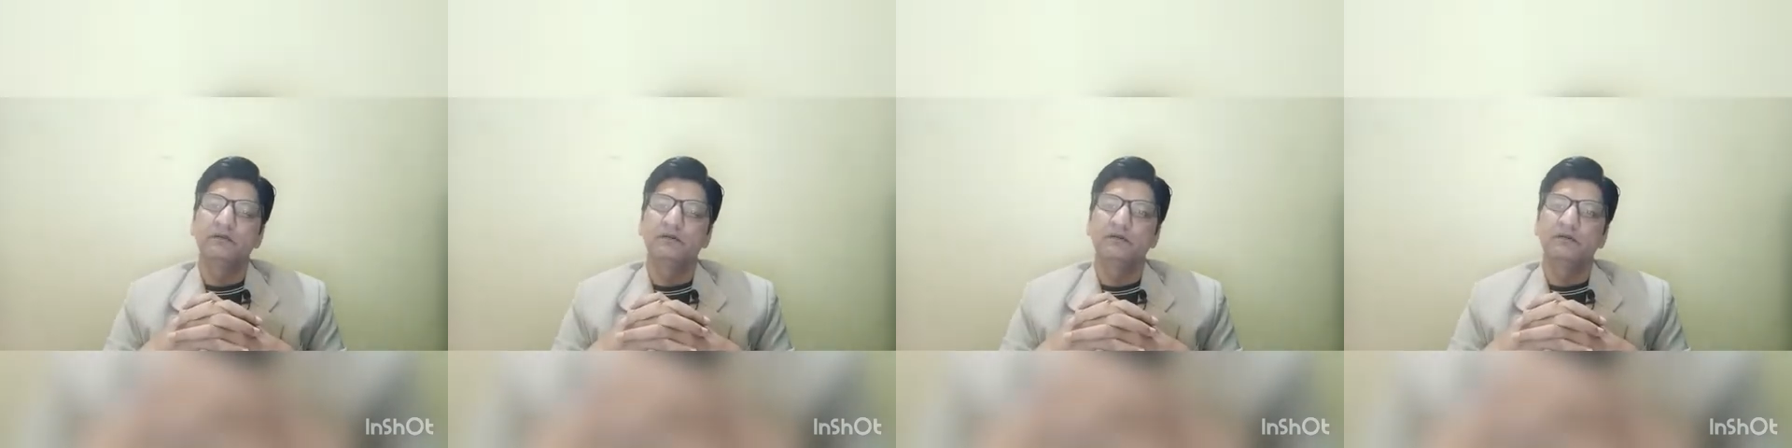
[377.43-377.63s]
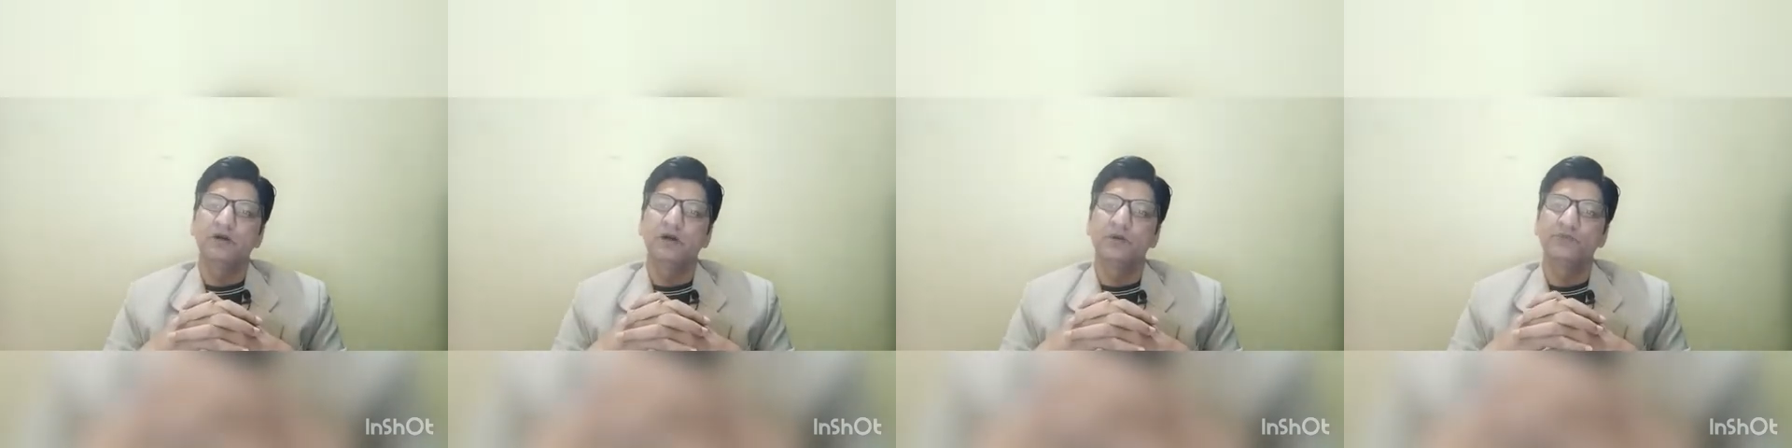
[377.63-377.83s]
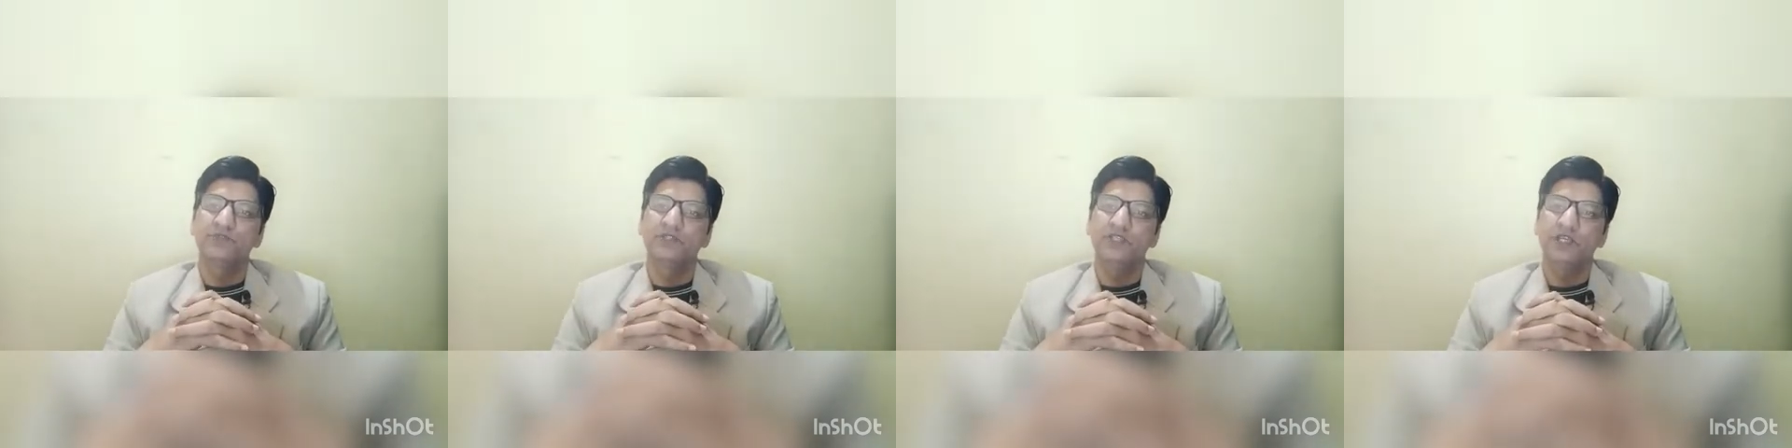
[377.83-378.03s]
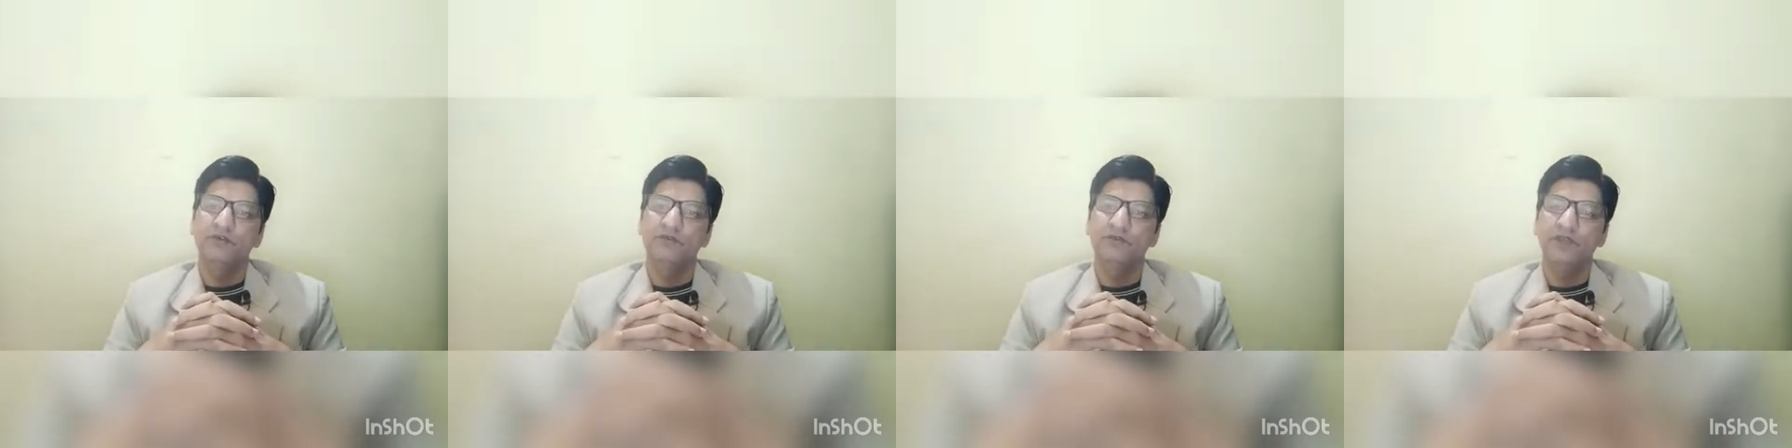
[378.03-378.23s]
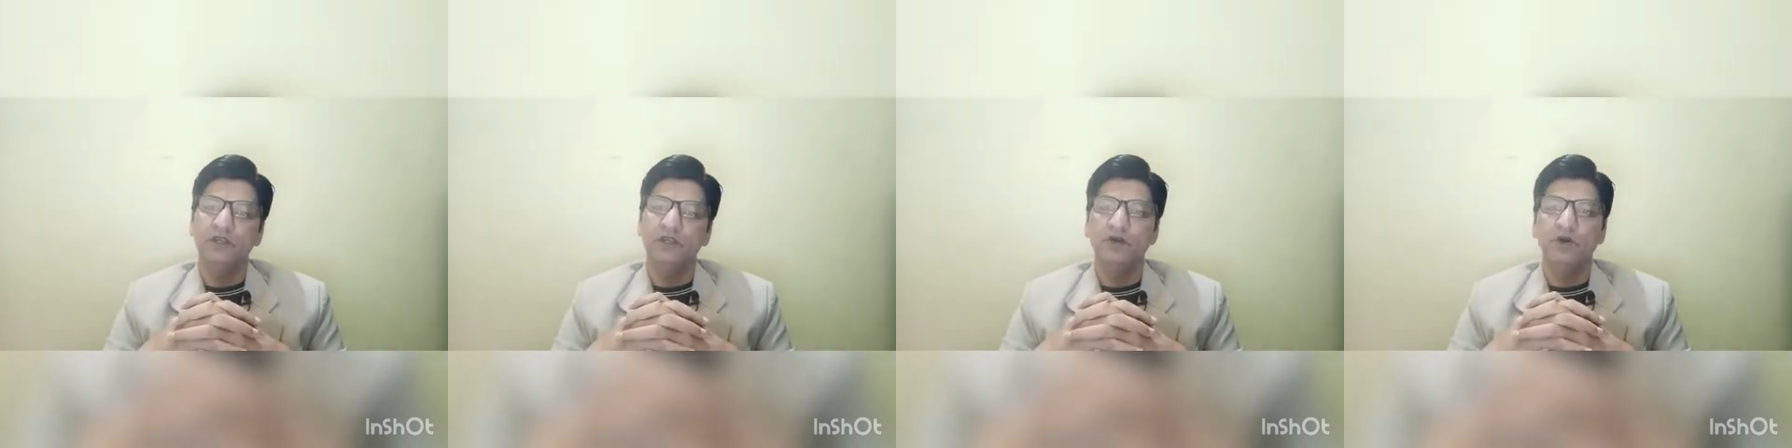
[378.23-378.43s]

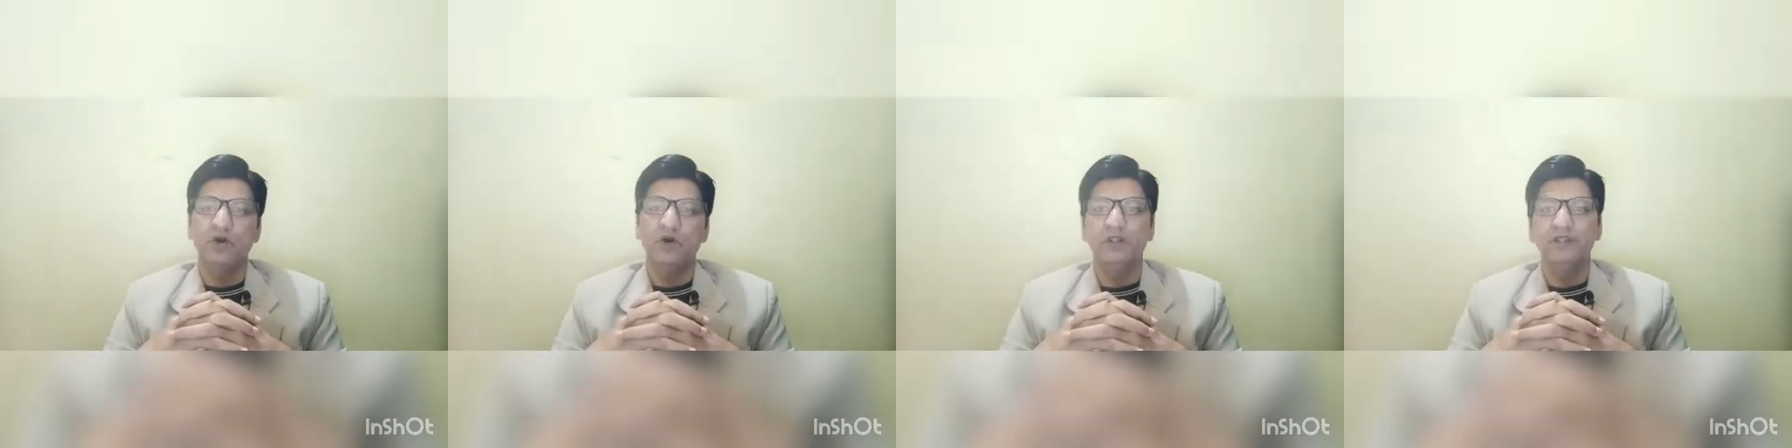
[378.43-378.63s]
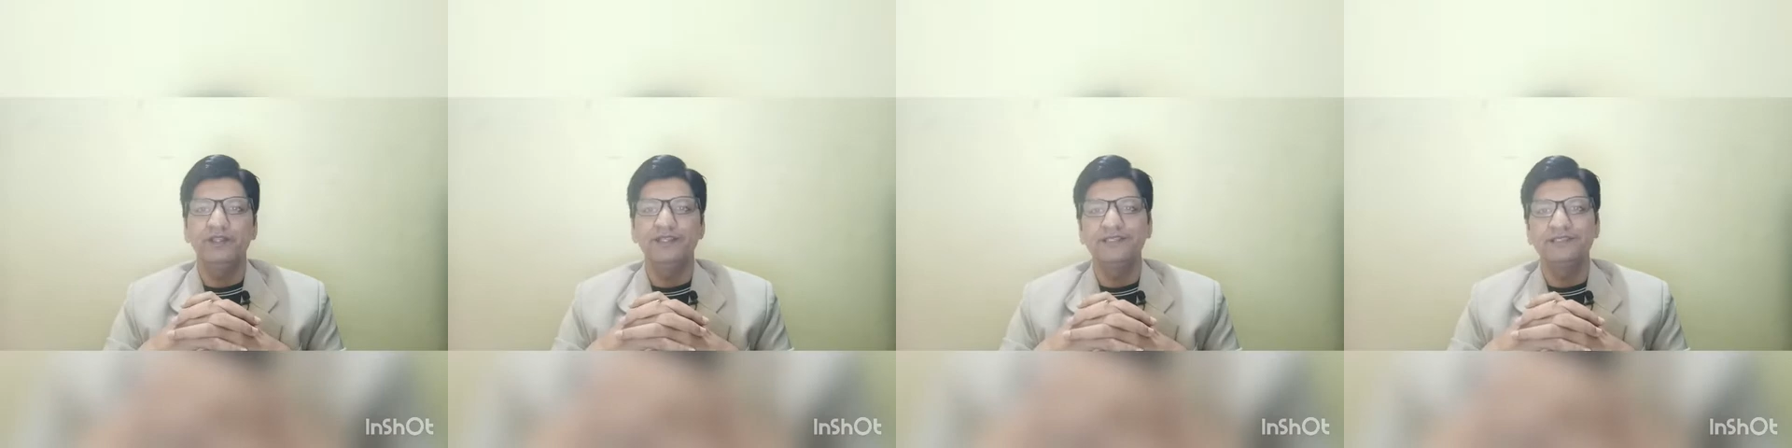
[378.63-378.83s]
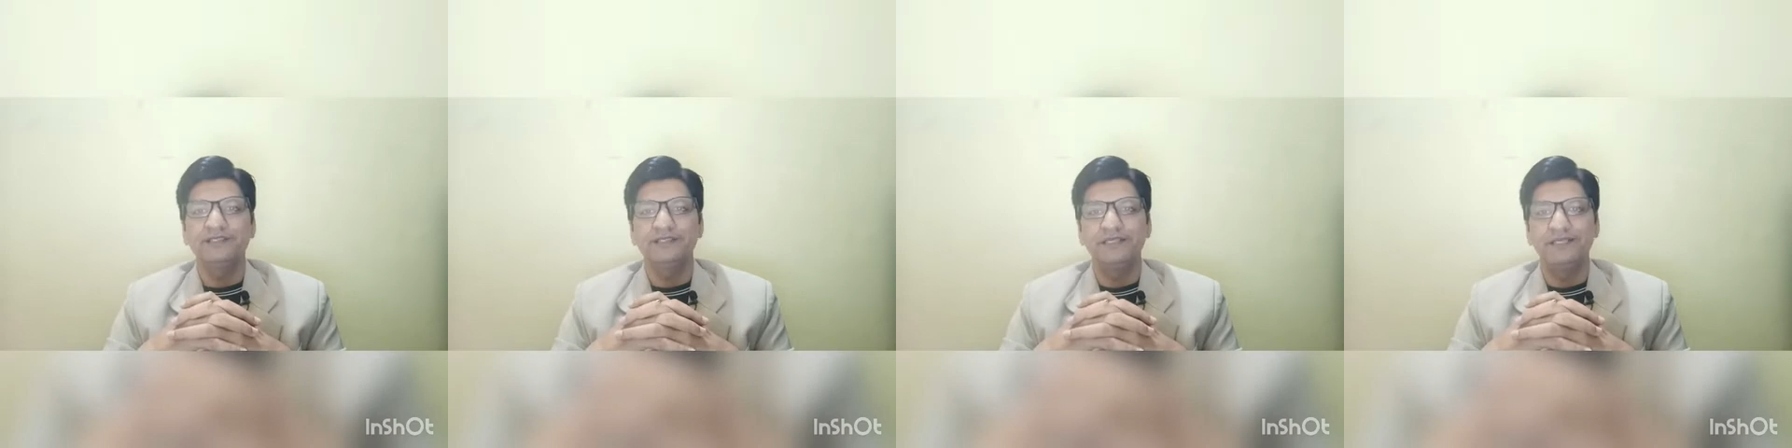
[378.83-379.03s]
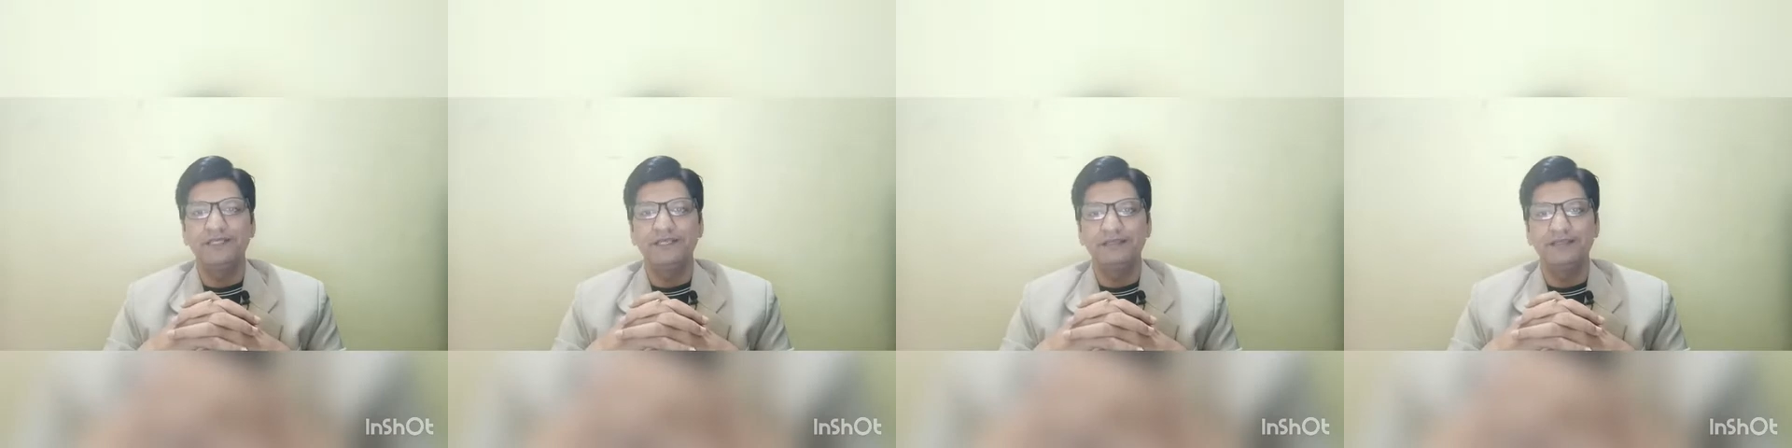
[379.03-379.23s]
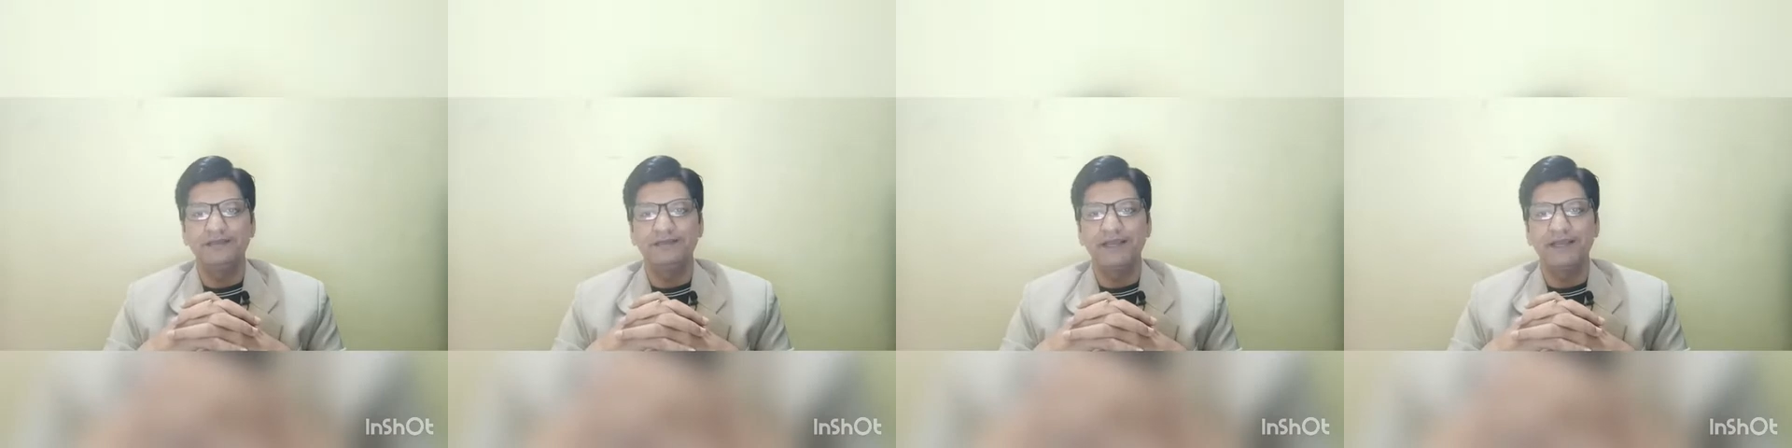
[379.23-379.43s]
observing all these
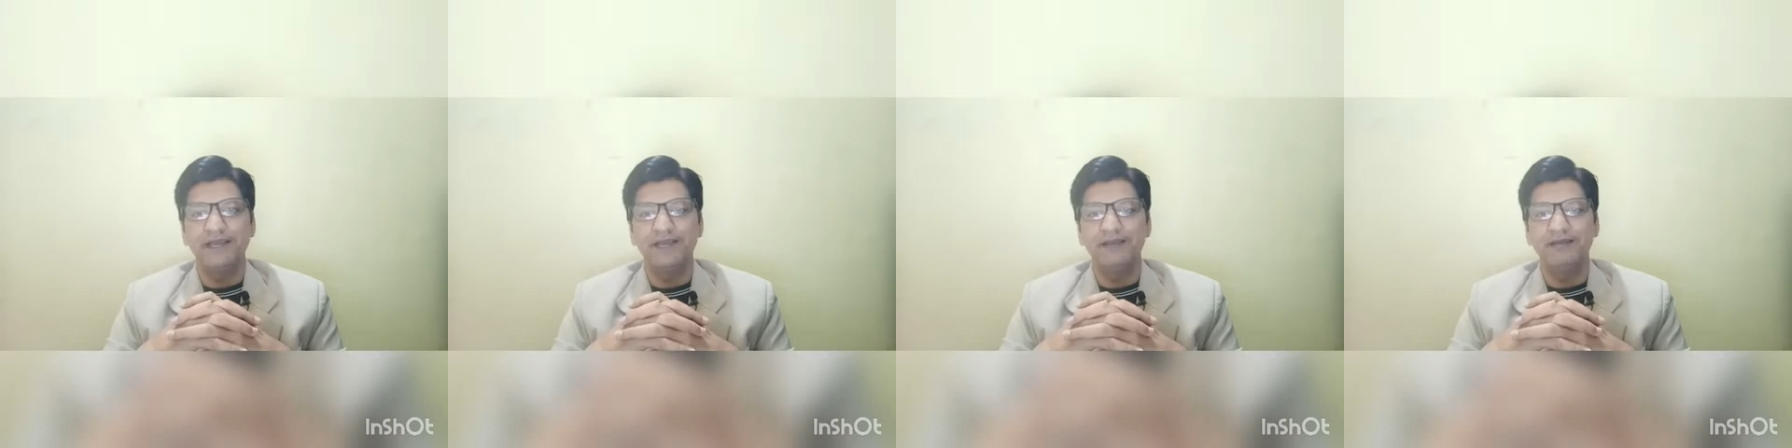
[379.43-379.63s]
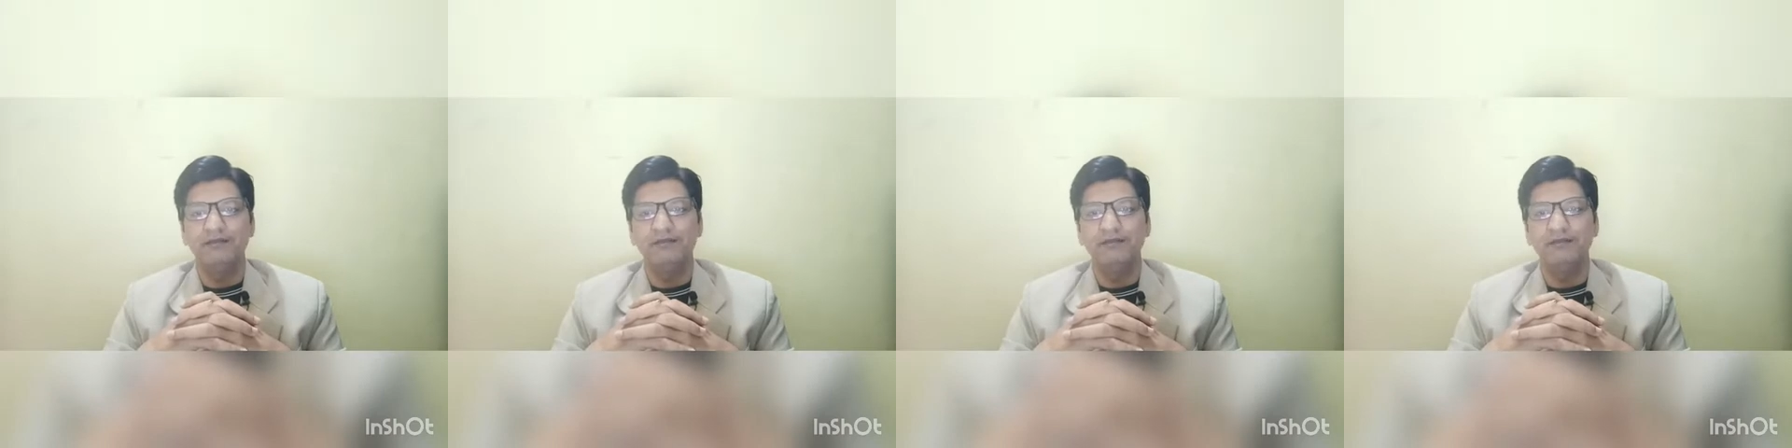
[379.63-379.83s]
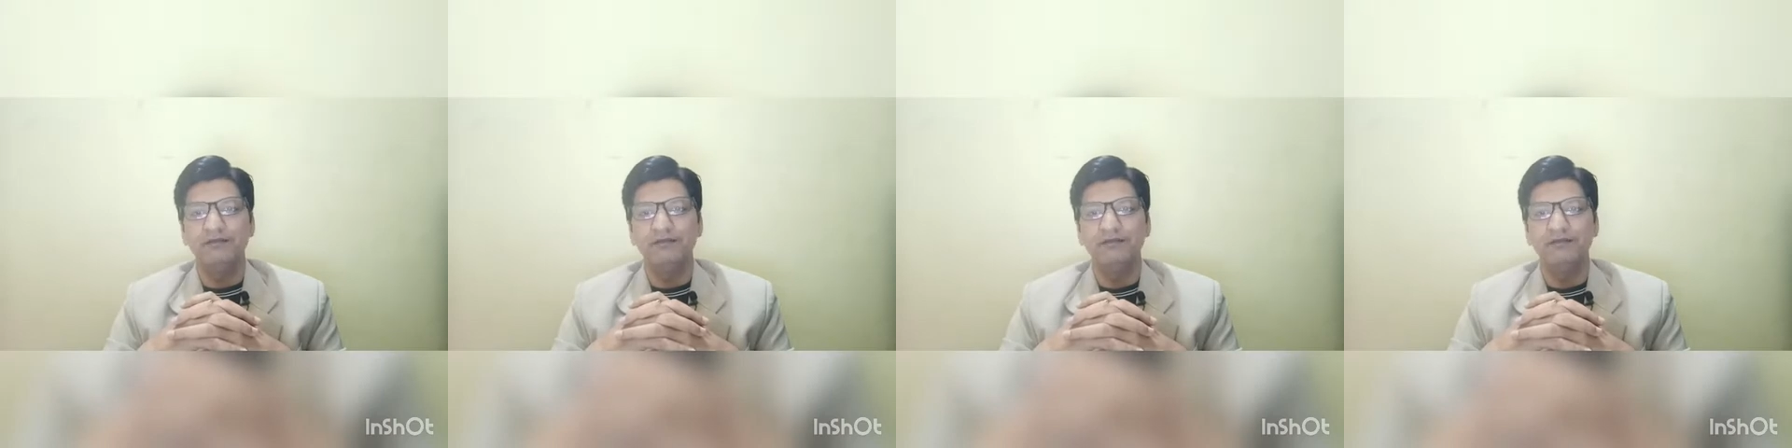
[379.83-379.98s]
things and